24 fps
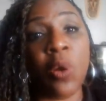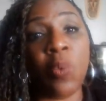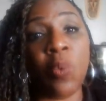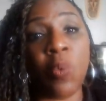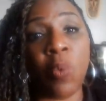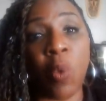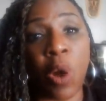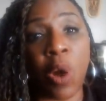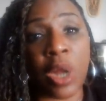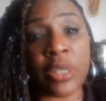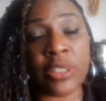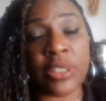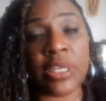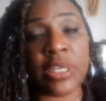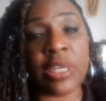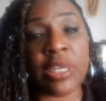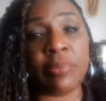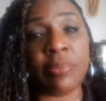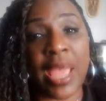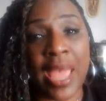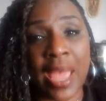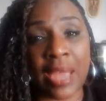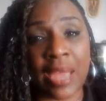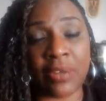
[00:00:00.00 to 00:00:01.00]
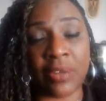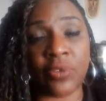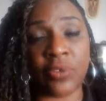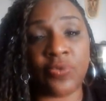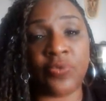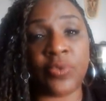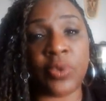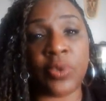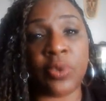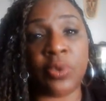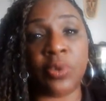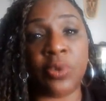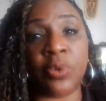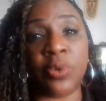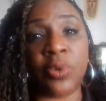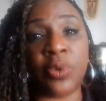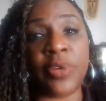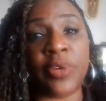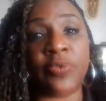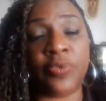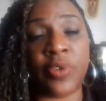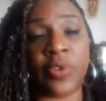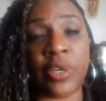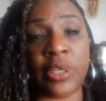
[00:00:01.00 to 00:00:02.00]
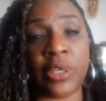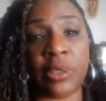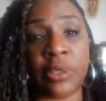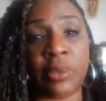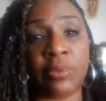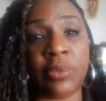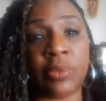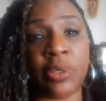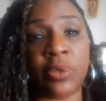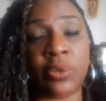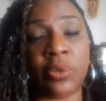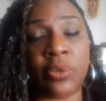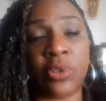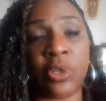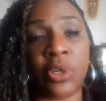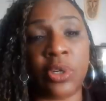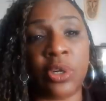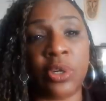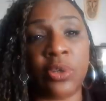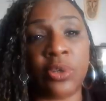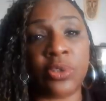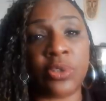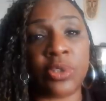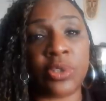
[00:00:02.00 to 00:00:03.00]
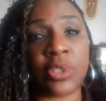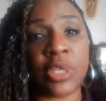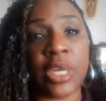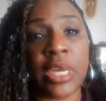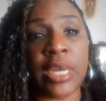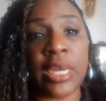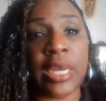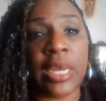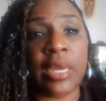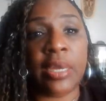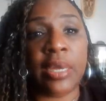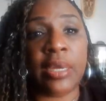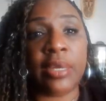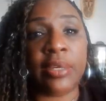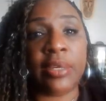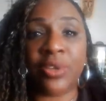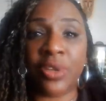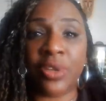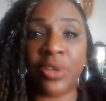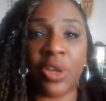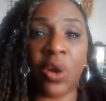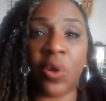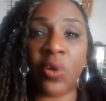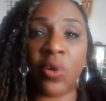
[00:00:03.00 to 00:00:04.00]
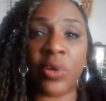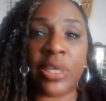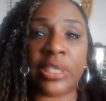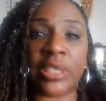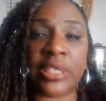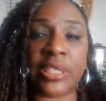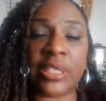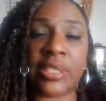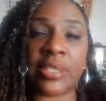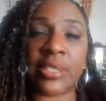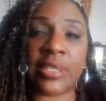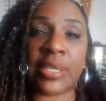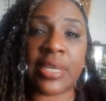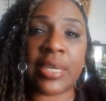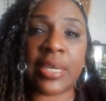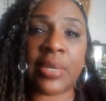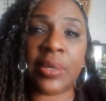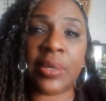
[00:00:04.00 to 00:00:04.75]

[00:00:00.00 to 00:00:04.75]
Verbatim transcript: watching him act a fool in front of them little girls. You know, it just it,